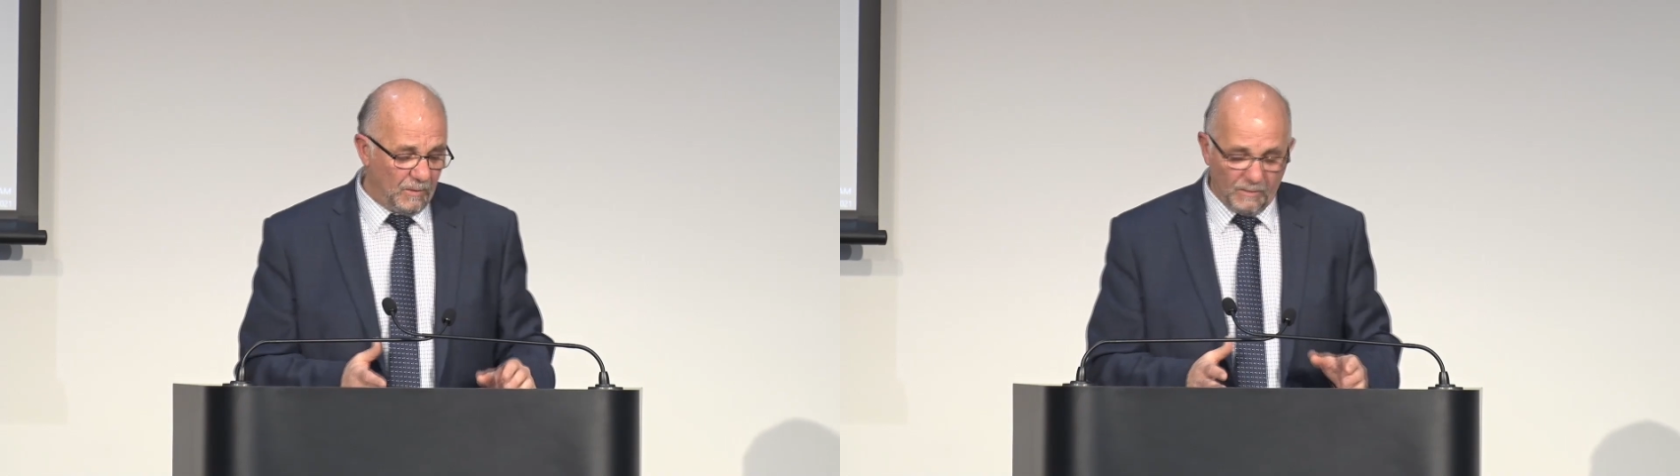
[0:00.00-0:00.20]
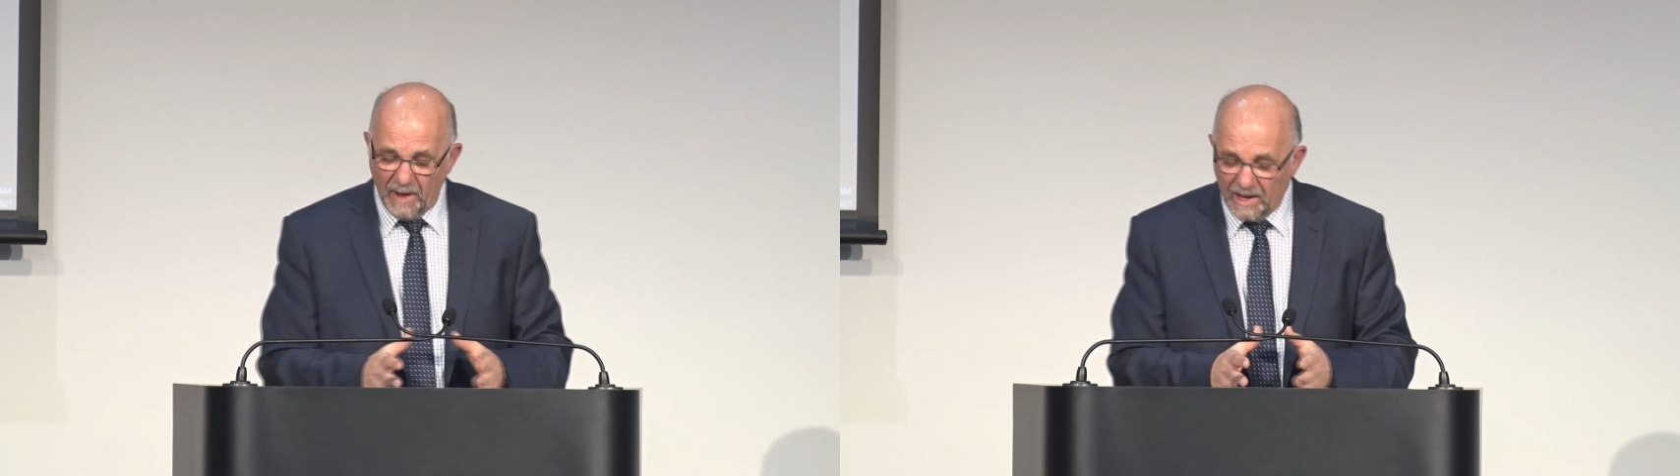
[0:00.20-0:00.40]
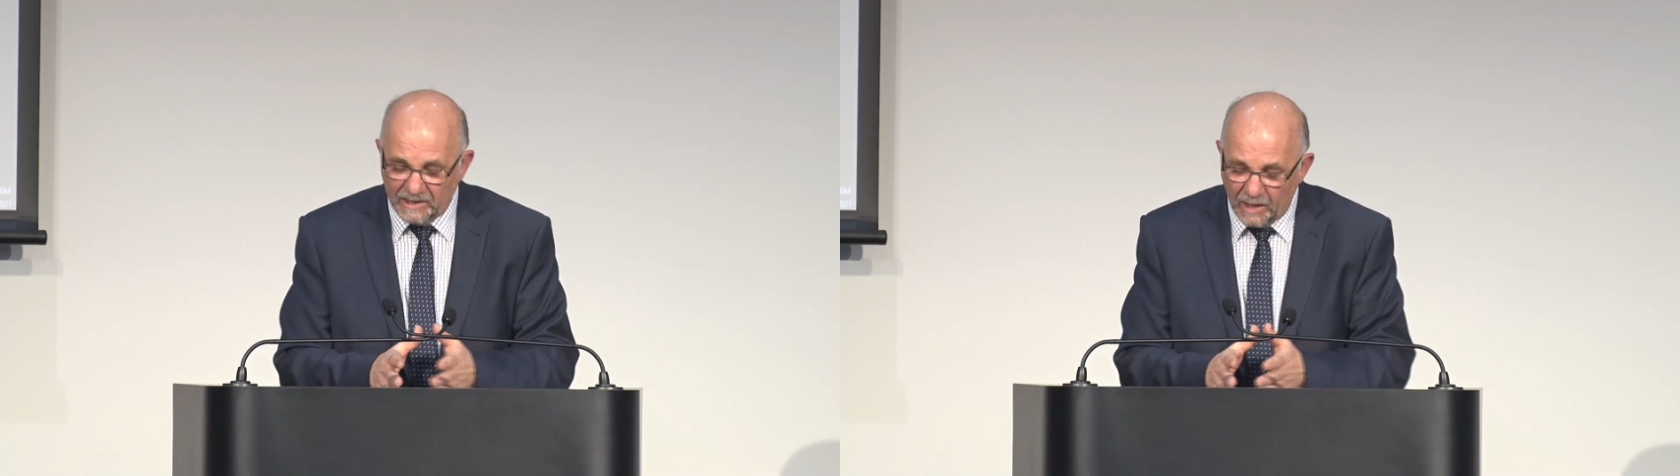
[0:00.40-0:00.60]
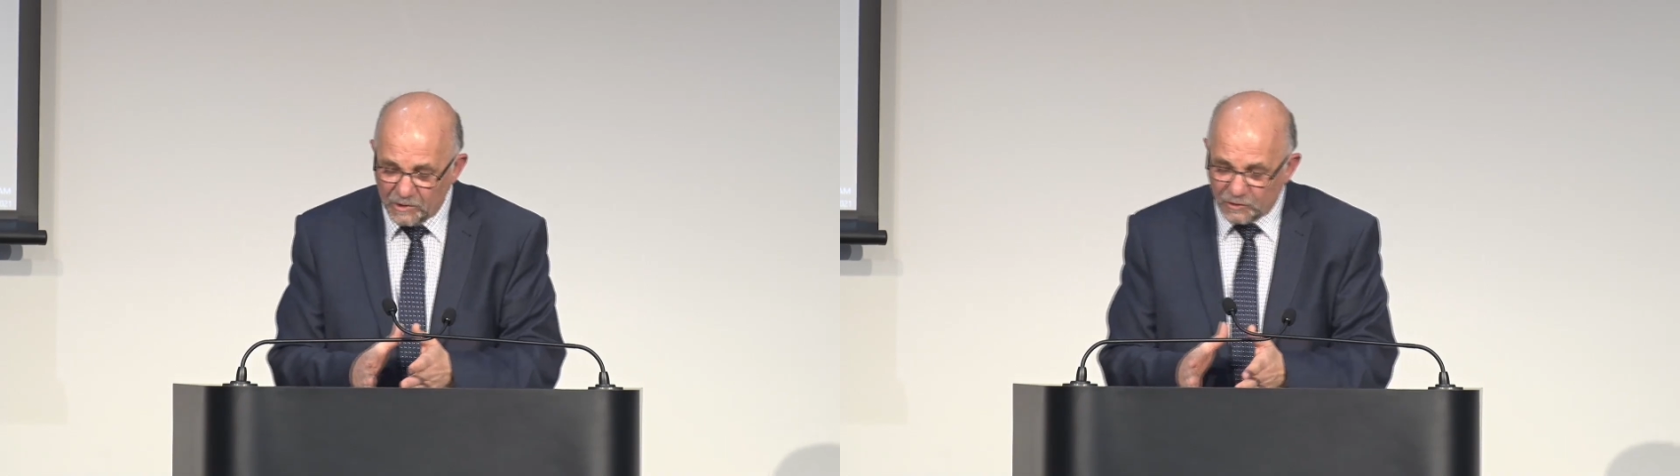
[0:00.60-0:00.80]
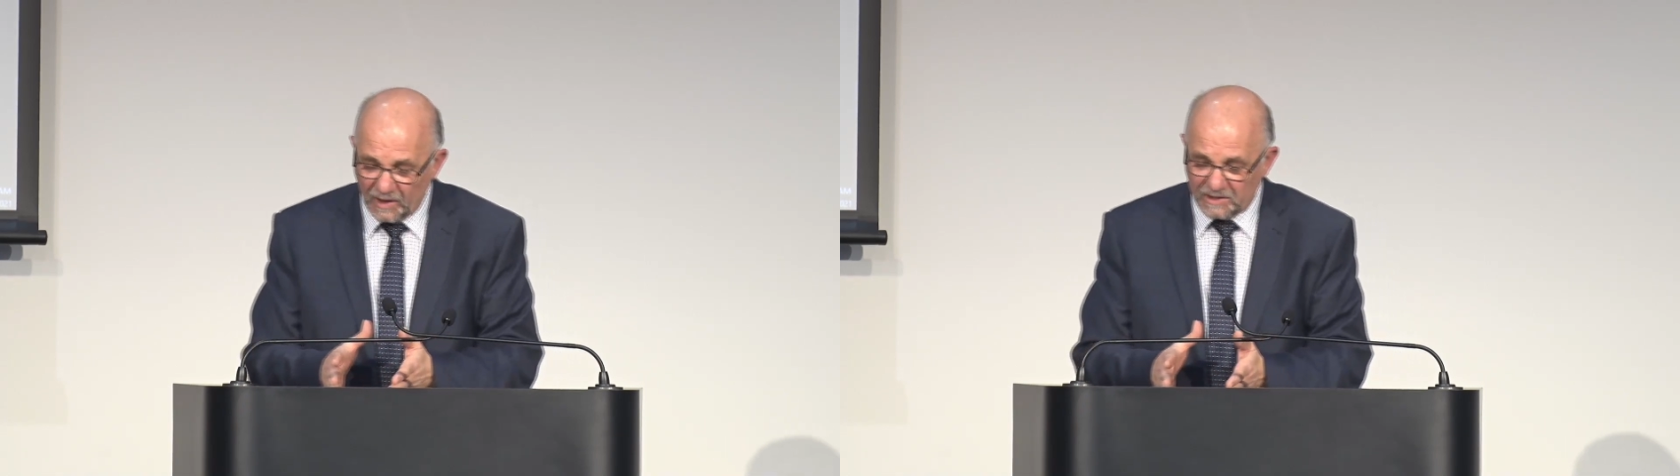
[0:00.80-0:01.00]
man
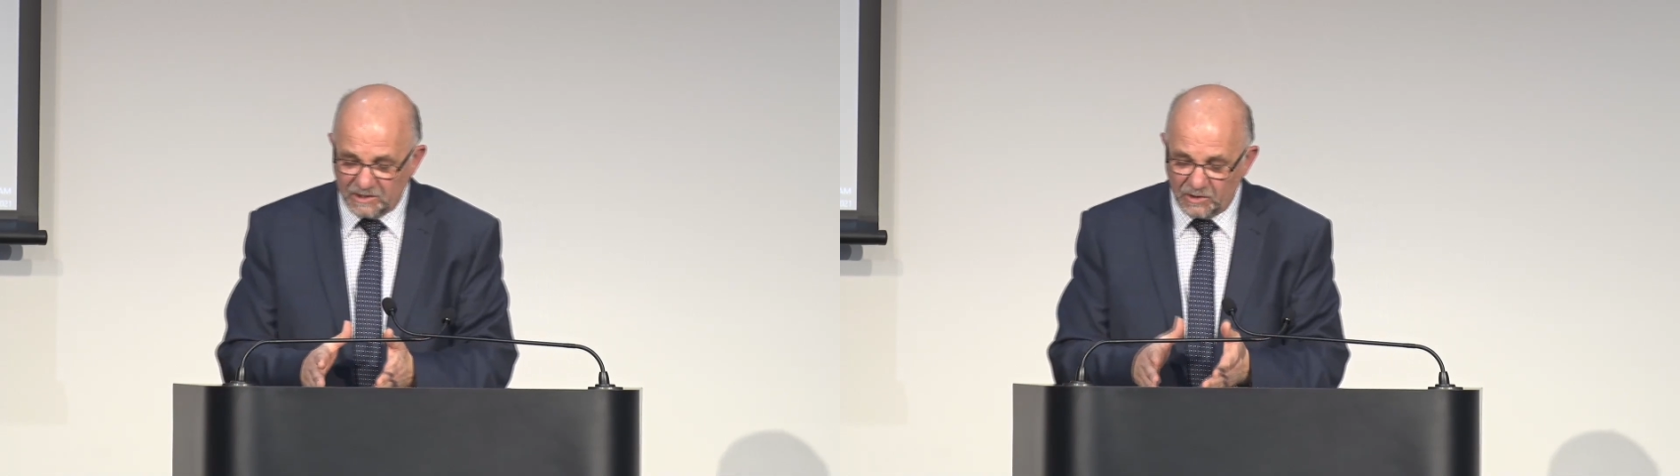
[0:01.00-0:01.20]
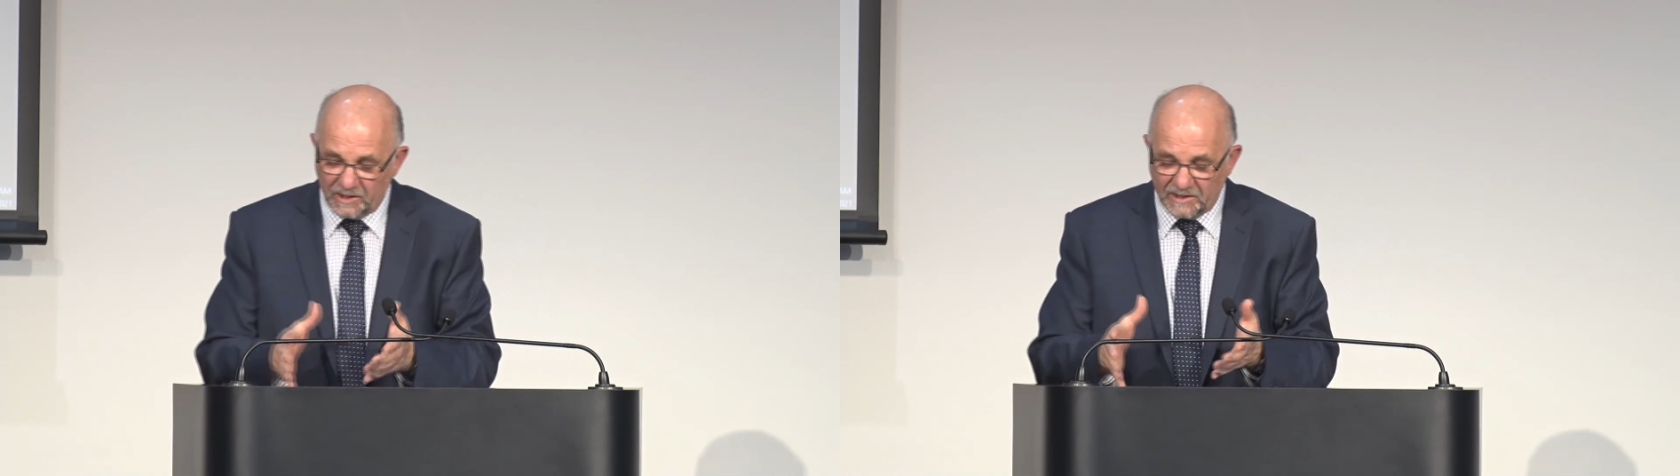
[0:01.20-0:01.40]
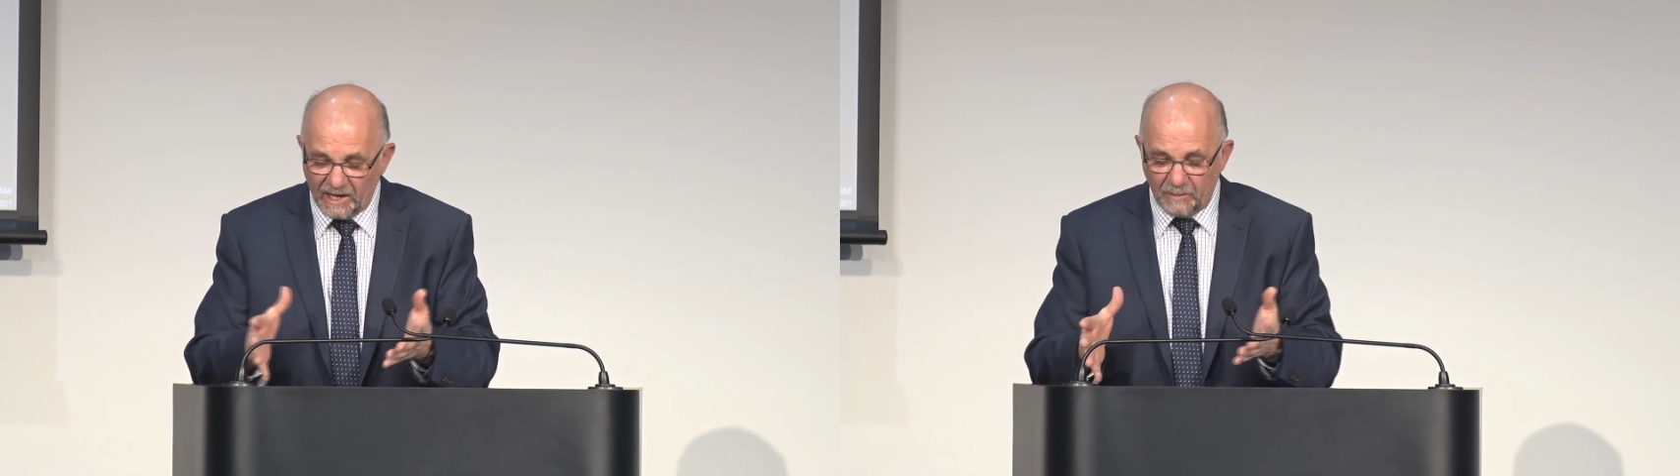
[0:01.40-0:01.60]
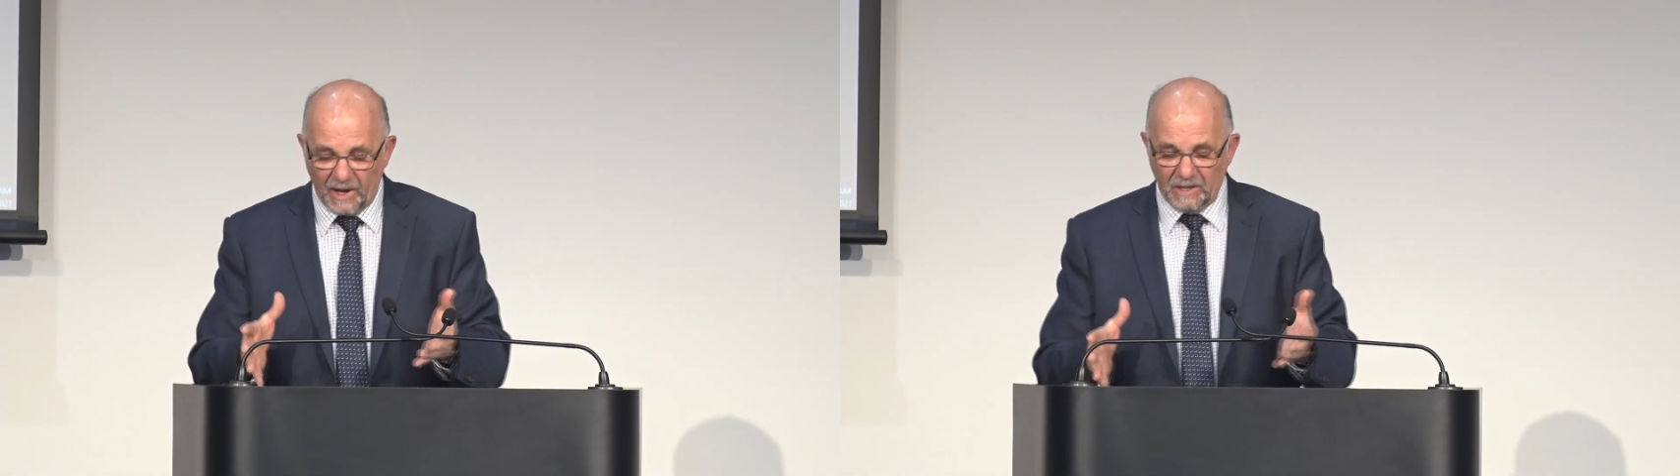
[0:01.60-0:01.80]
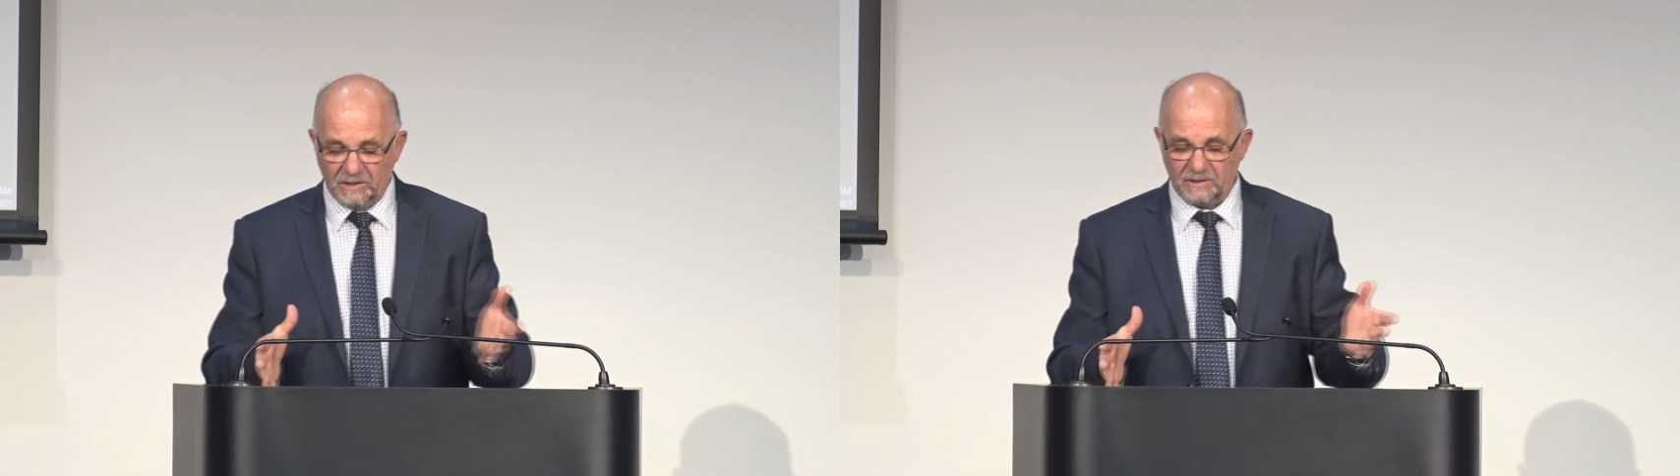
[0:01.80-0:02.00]
demonstrates this on a daily
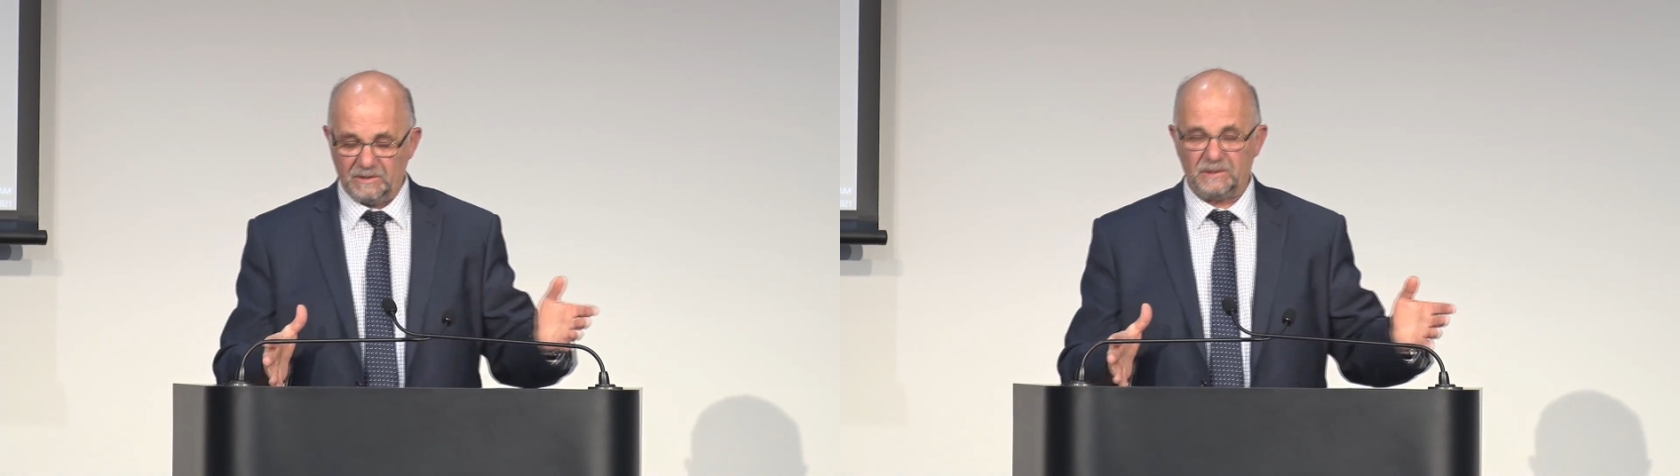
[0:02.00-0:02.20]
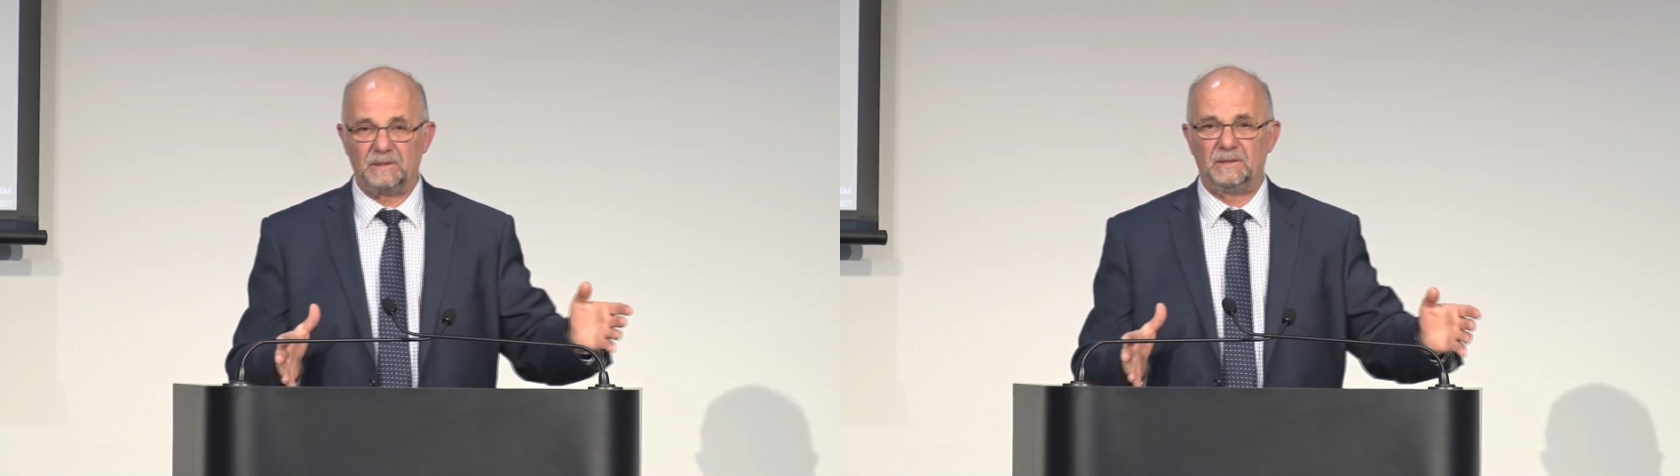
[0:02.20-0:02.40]
basis.